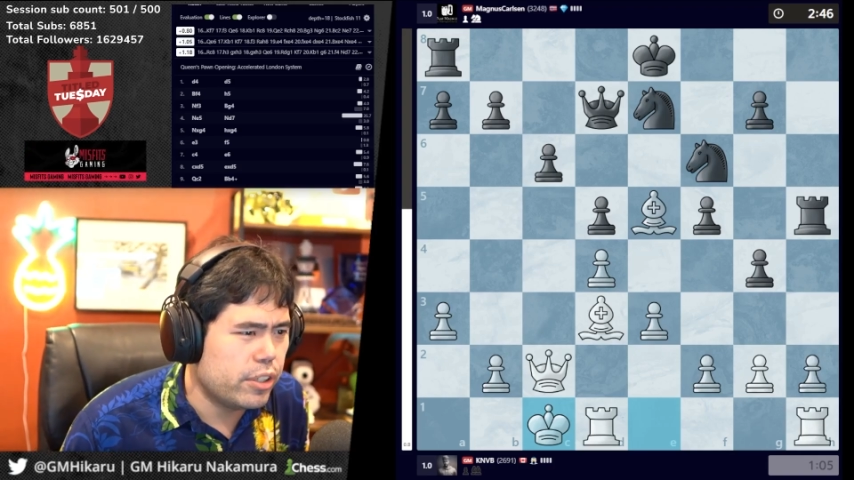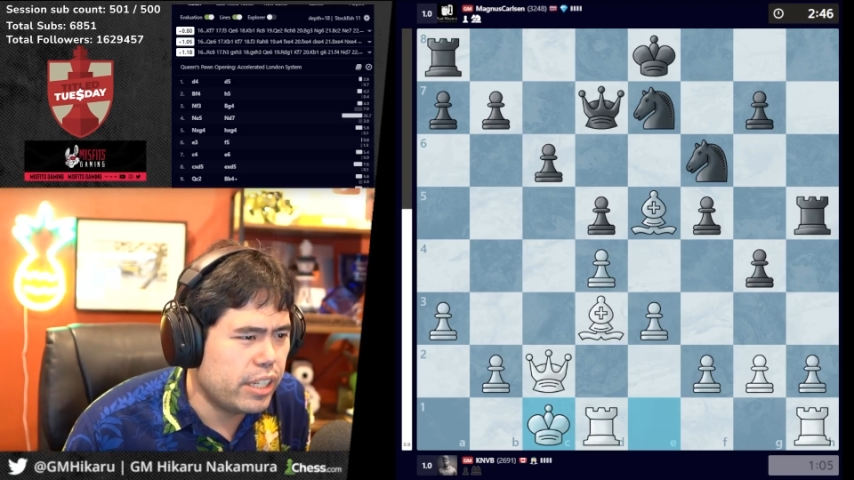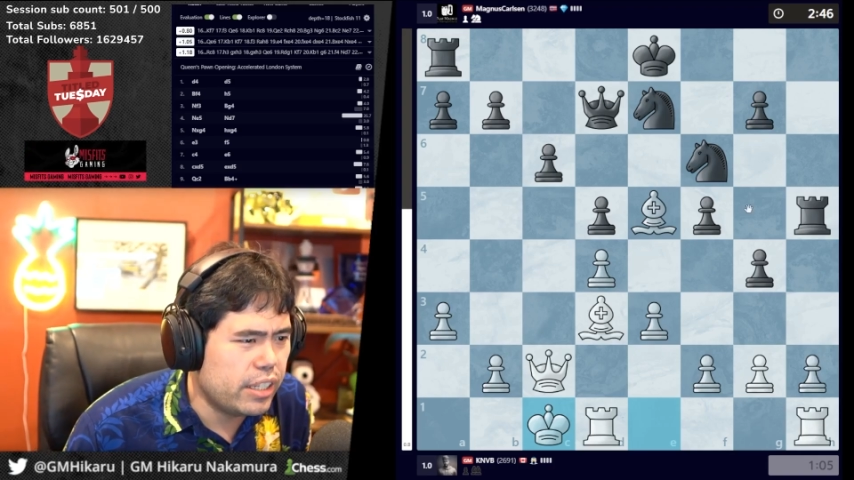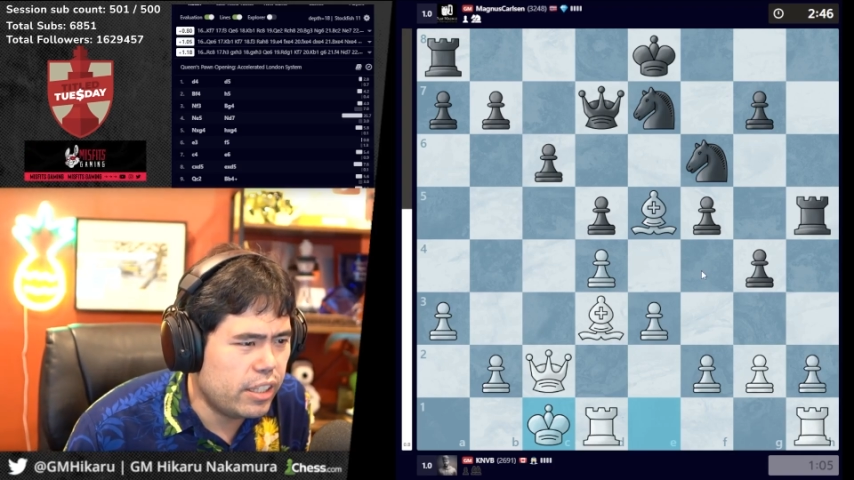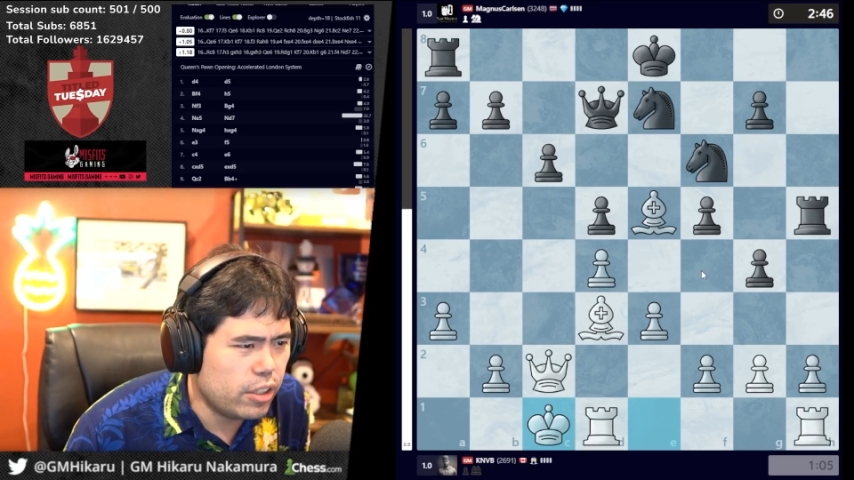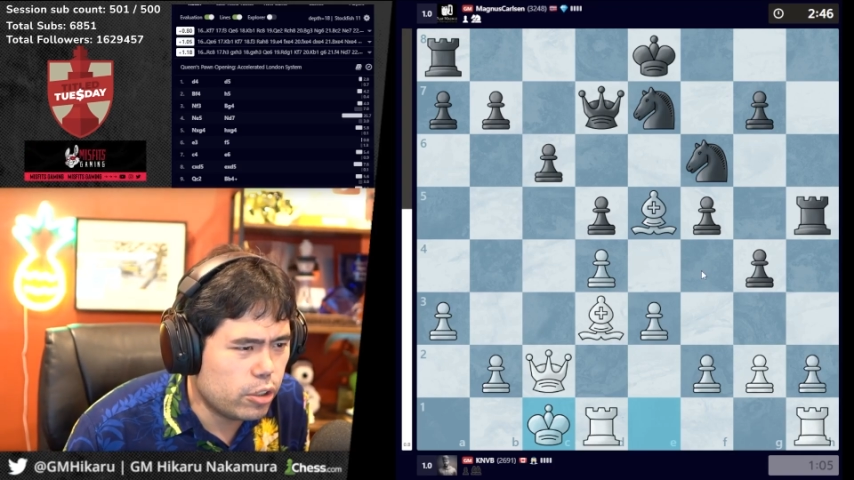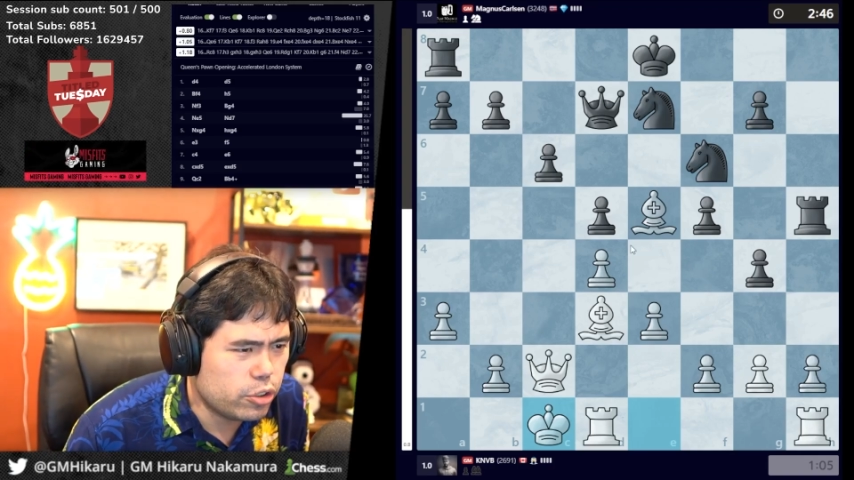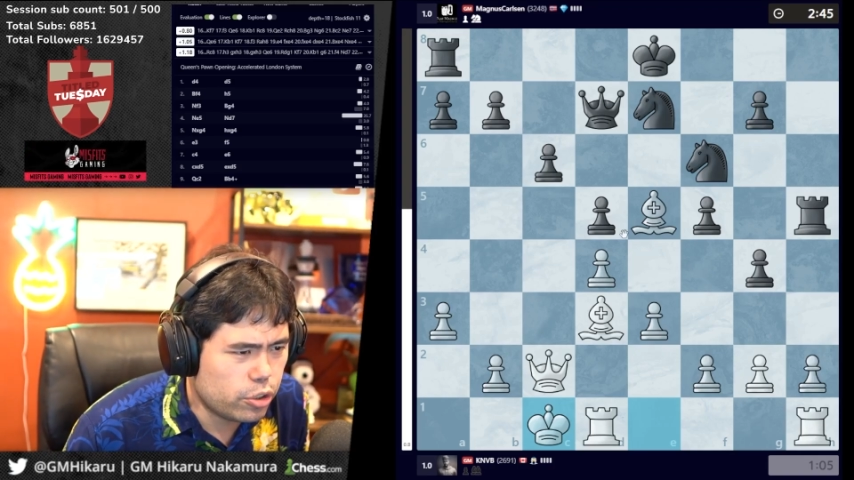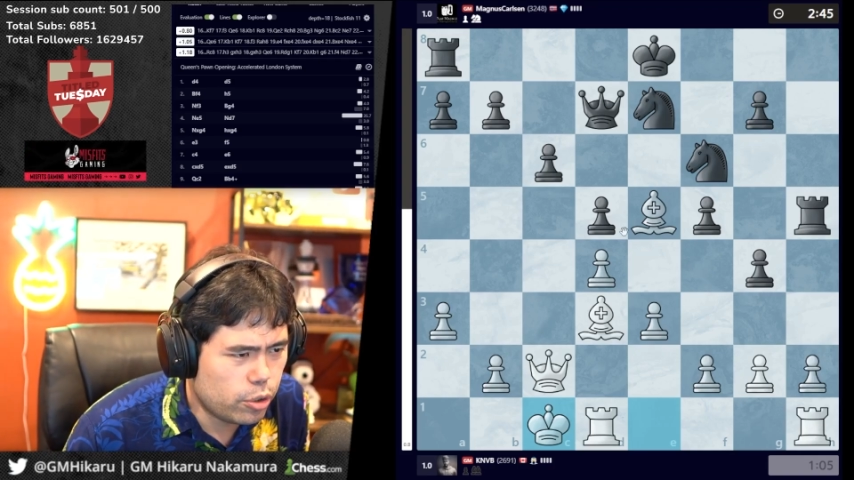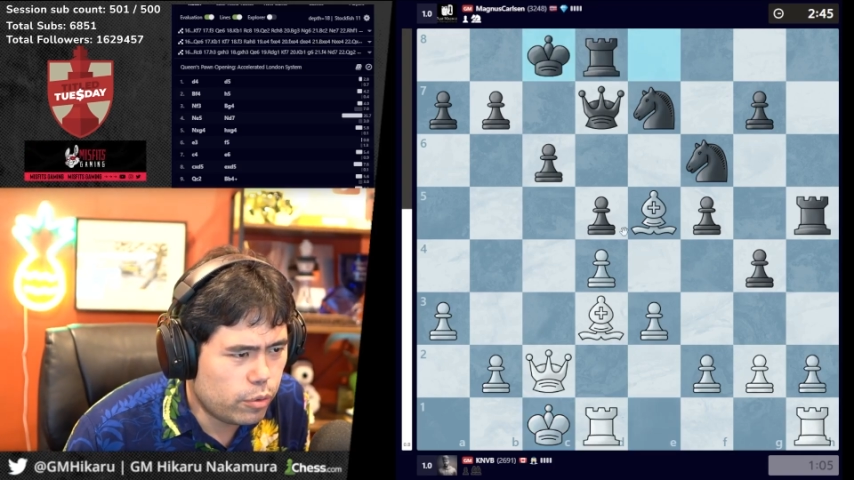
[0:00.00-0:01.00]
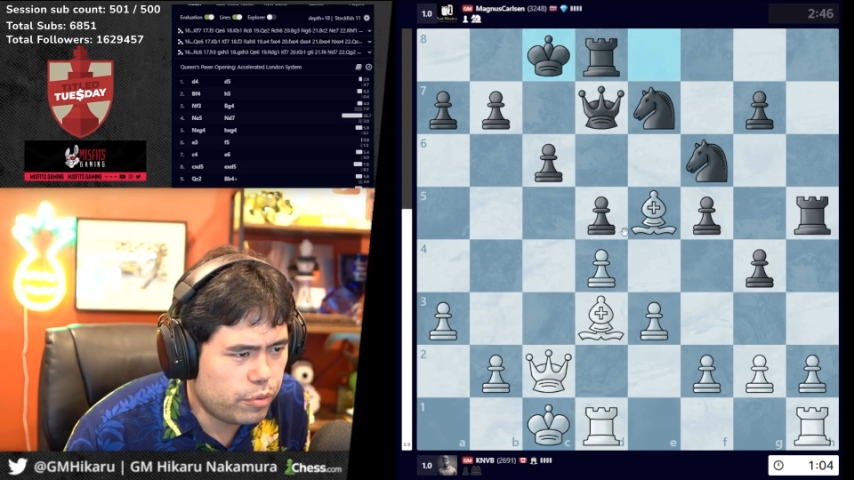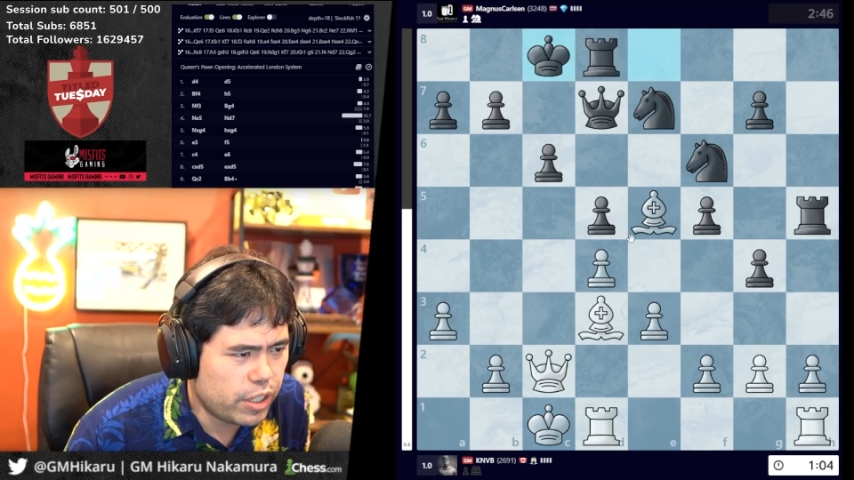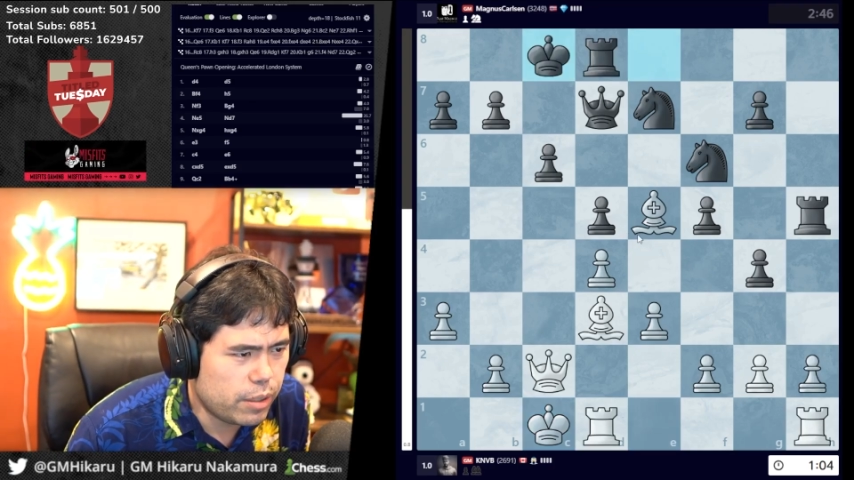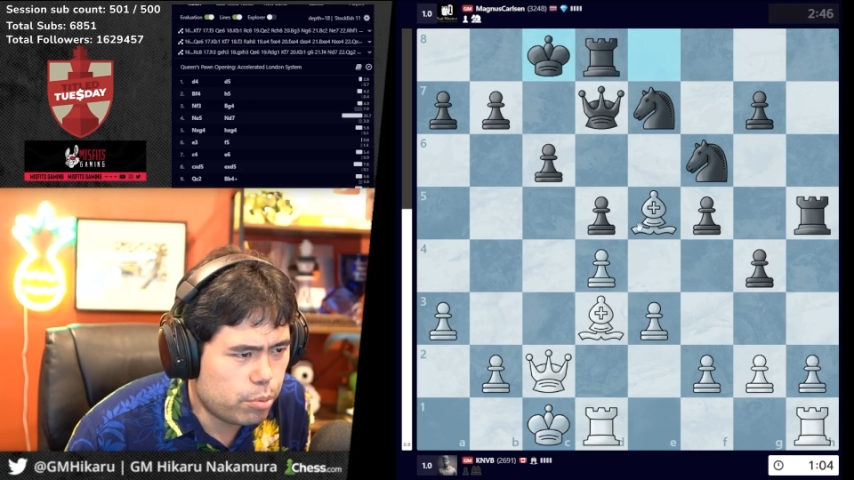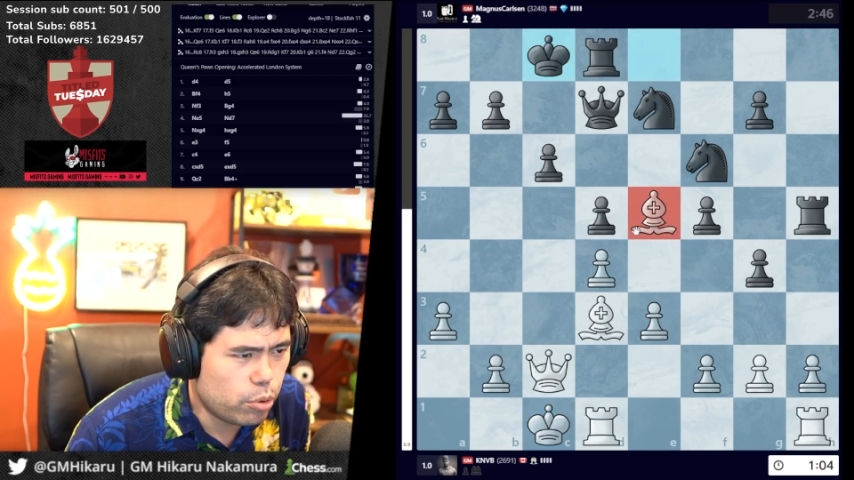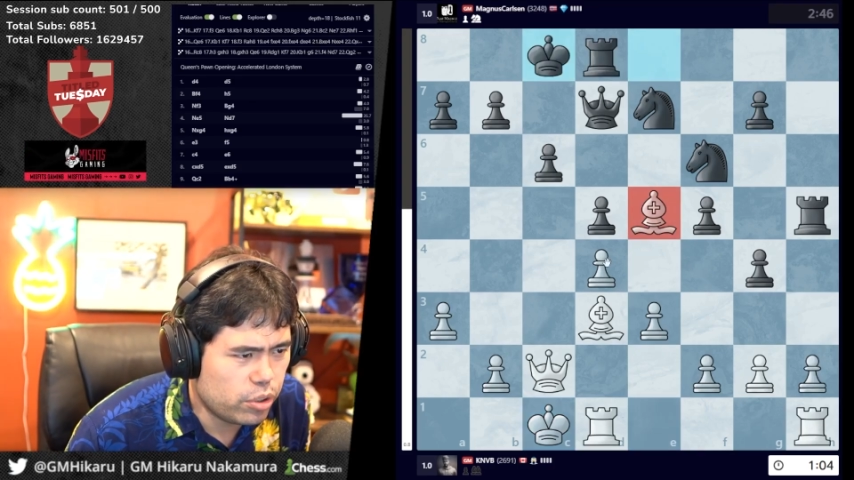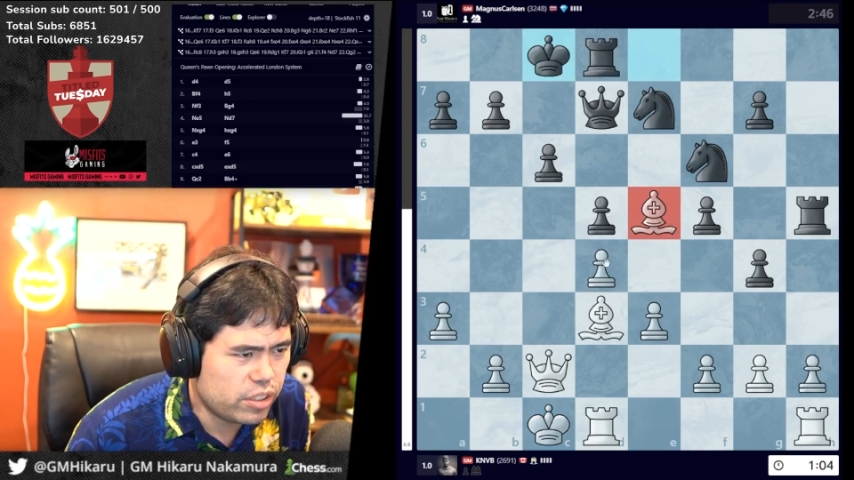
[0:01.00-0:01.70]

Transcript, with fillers: He, he also, very importantly,